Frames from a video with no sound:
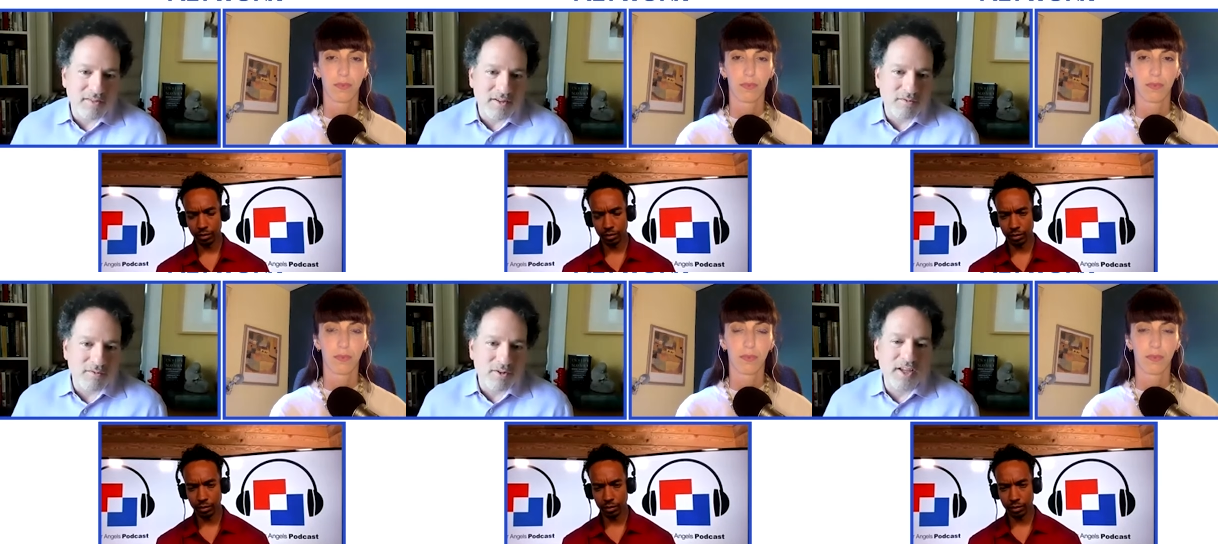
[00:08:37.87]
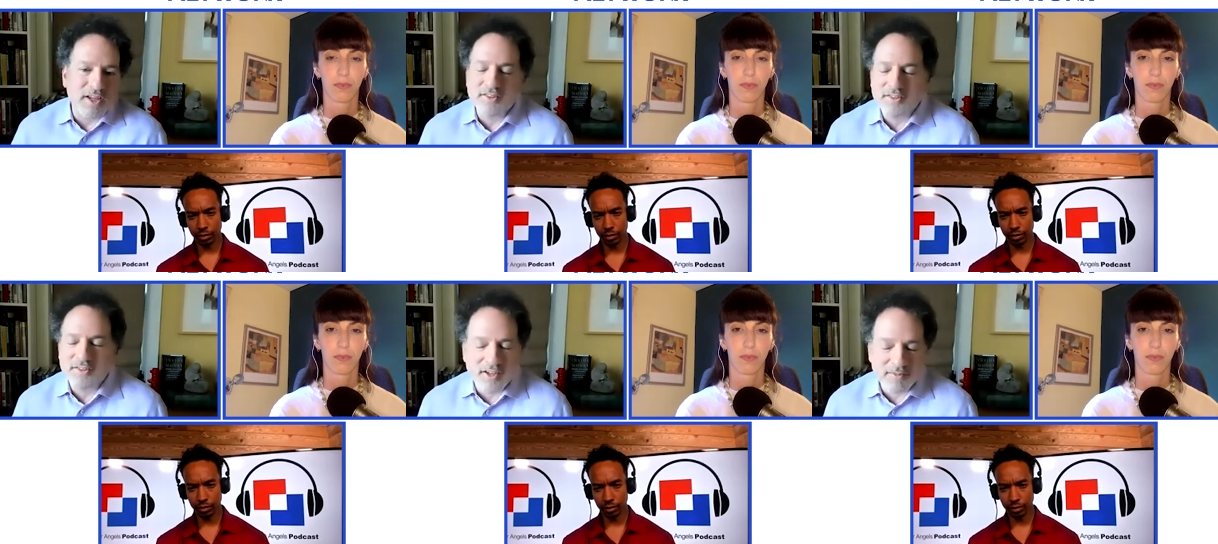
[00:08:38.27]
Speaker 1: that
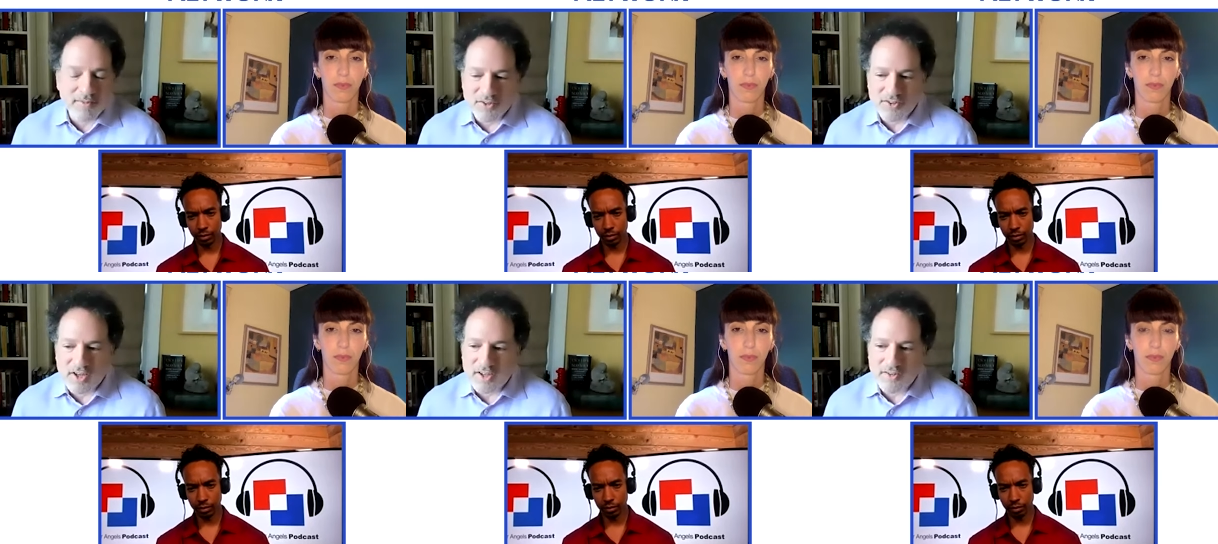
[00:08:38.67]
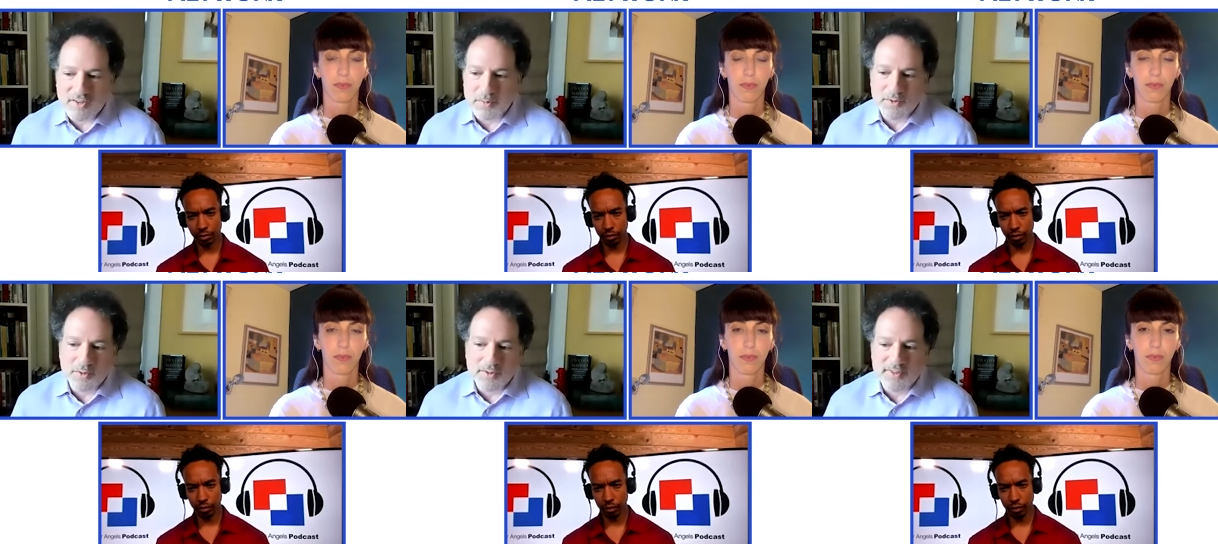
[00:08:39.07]
relations haven't changed
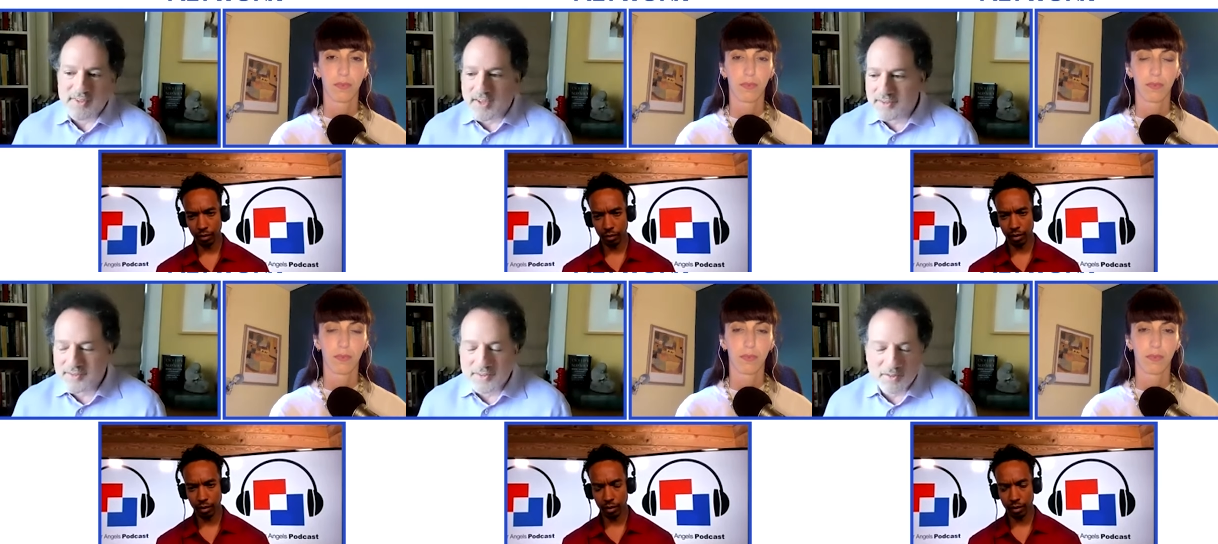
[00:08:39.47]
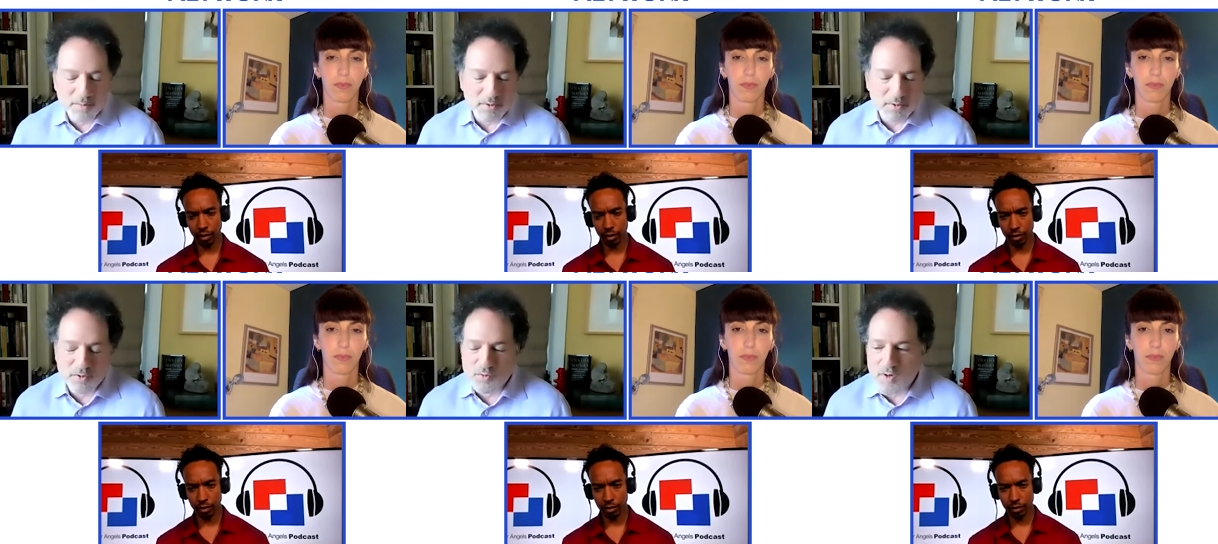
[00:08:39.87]
between sexes
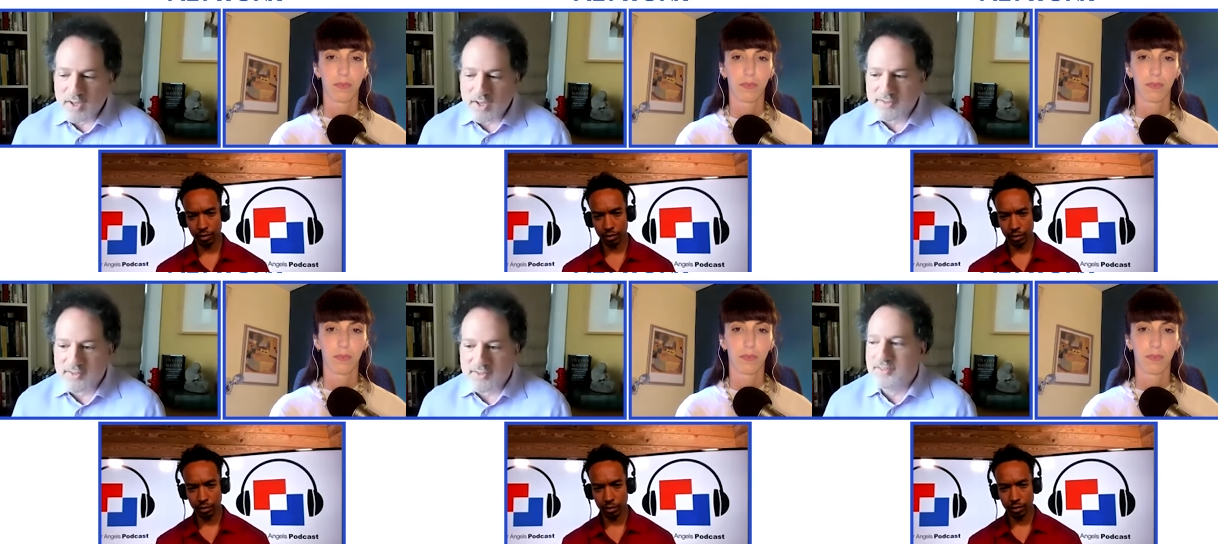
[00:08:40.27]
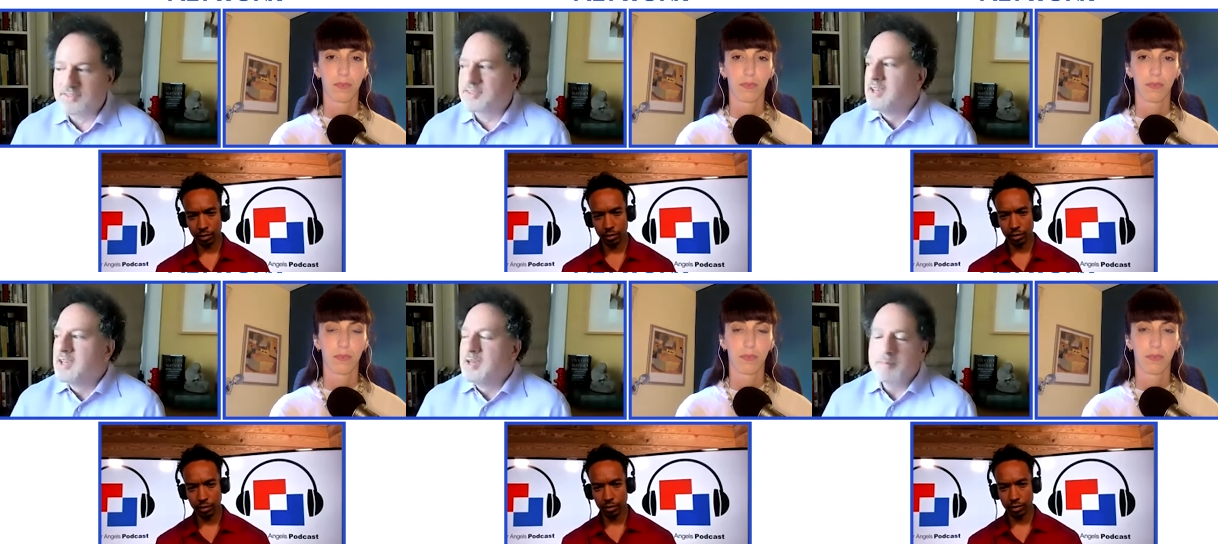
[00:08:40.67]
between
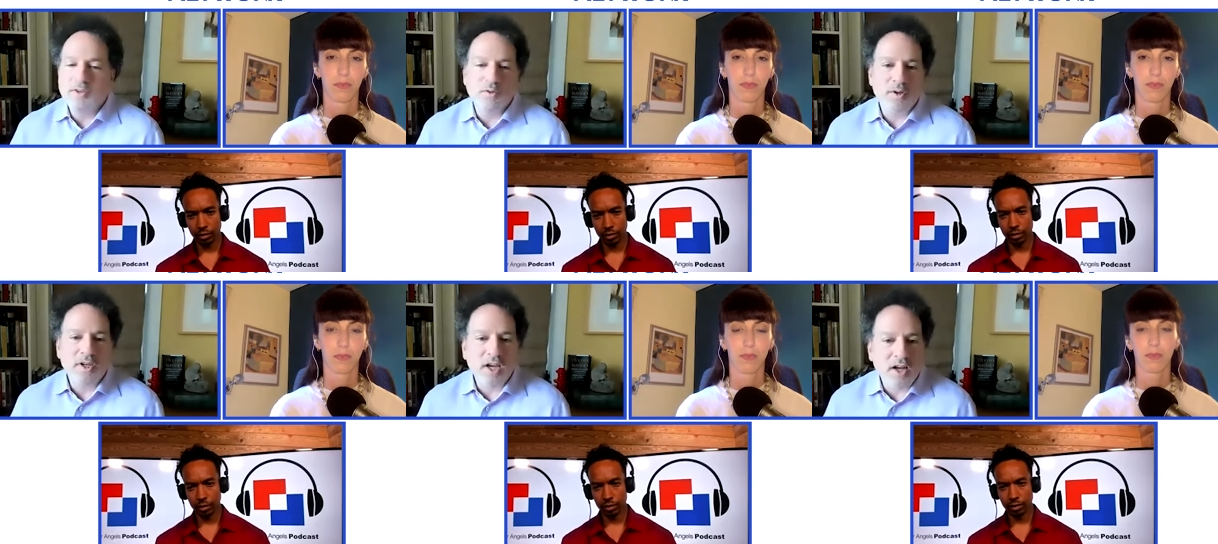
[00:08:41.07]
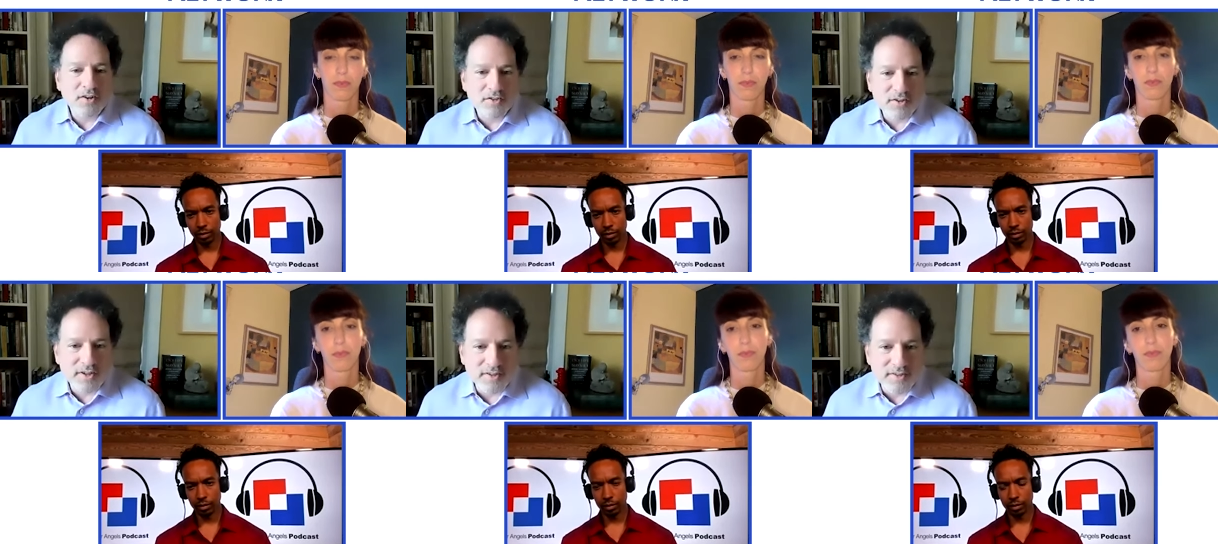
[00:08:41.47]
races between
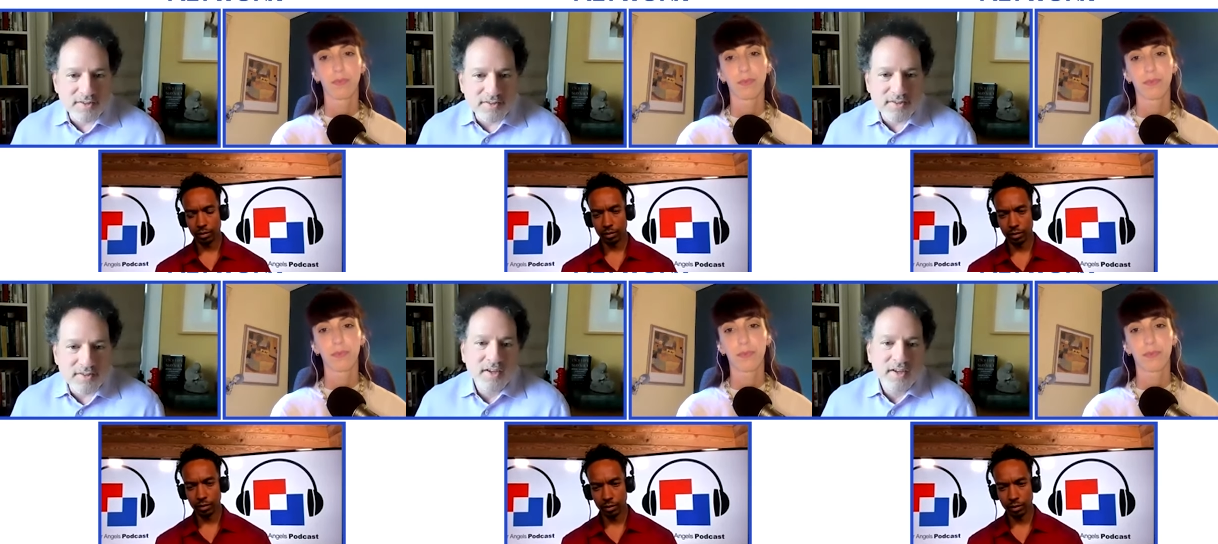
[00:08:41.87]
countries